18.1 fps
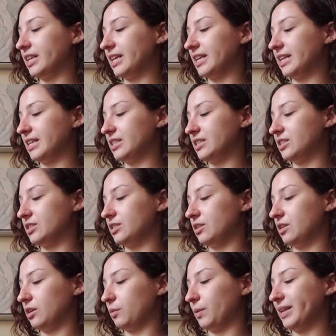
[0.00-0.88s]
needed
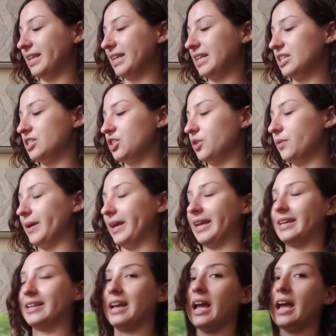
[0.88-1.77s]
or what needed
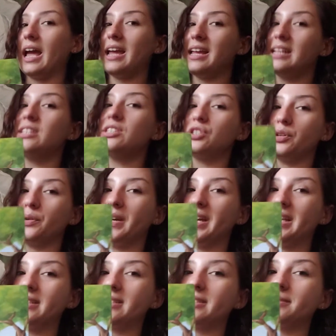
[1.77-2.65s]
doing and do
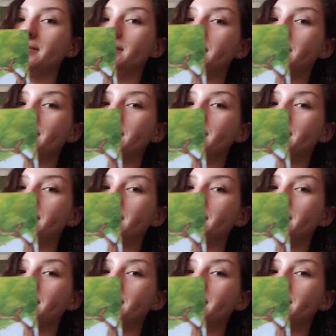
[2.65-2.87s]
it.